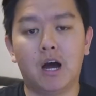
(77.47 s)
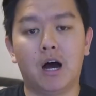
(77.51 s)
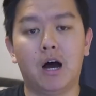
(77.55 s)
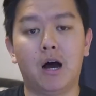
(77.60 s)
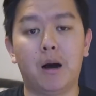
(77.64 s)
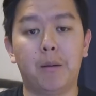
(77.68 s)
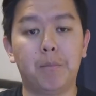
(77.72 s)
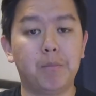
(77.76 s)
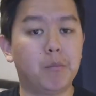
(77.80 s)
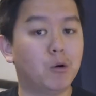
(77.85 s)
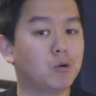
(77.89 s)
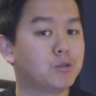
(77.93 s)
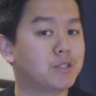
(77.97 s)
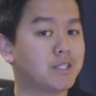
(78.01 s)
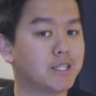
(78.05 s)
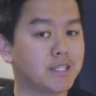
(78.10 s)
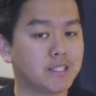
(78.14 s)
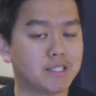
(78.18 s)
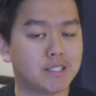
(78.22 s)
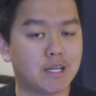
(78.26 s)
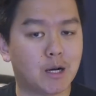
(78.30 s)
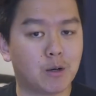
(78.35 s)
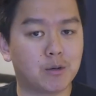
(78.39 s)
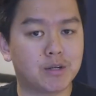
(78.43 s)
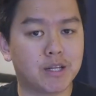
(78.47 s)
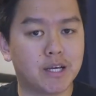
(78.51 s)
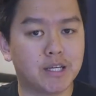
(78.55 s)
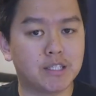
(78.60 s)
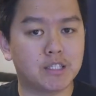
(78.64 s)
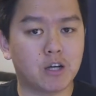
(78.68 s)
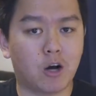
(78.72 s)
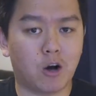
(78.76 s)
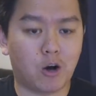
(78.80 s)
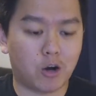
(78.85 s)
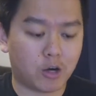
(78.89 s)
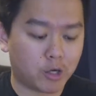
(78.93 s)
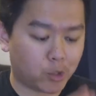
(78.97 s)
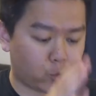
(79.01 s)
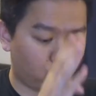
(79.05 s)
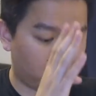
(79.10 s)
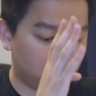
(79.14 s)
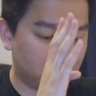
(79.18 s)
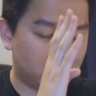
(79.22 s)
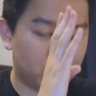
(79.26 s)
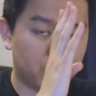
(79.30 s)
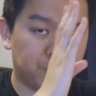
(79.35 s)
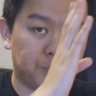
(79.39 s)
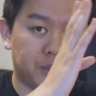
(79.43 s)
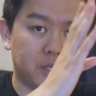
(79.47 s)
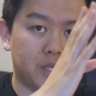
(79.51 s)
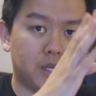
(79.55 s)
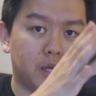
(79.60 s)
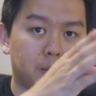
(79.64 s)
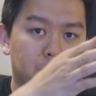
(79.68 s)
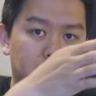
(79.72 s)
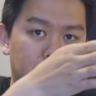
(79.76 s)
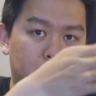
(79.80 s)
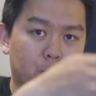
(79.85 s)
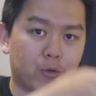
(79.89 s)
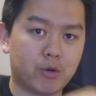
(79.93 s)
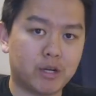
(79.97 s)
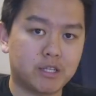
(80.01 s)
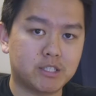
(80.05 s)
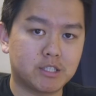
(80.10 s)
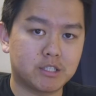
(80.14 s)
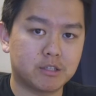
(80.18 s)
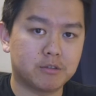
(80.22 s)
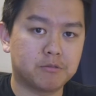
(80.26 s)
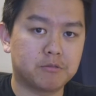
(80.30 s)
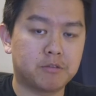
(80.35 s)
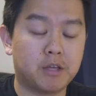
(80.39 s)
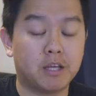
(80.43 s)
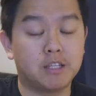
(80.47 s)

Uh, most things nowadays are going to be progressive,